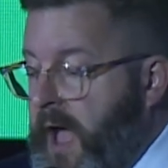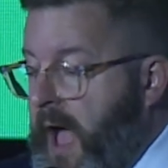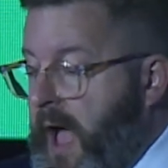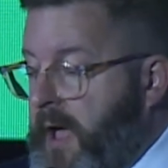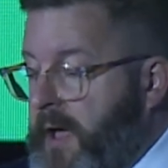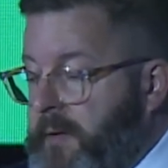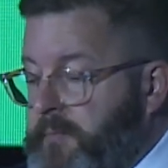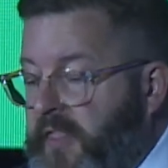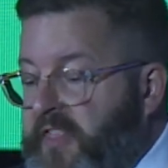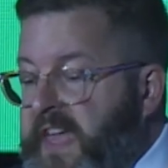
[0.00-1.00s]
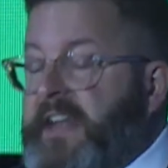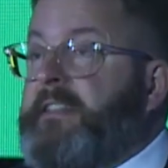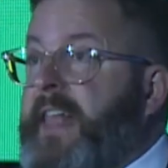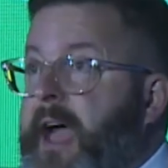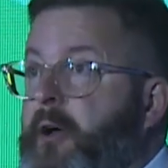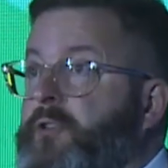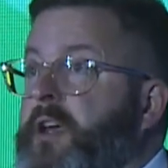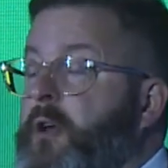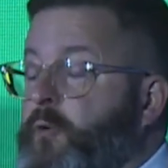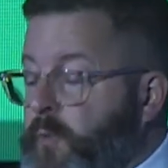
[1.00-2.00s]
uh, that then allowed
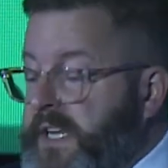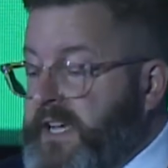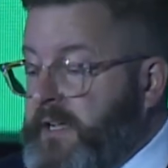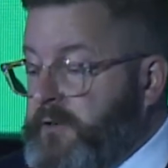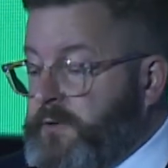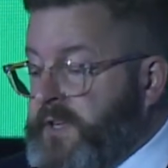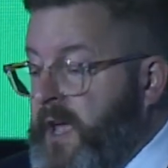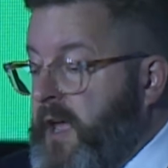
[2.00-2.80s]
retailers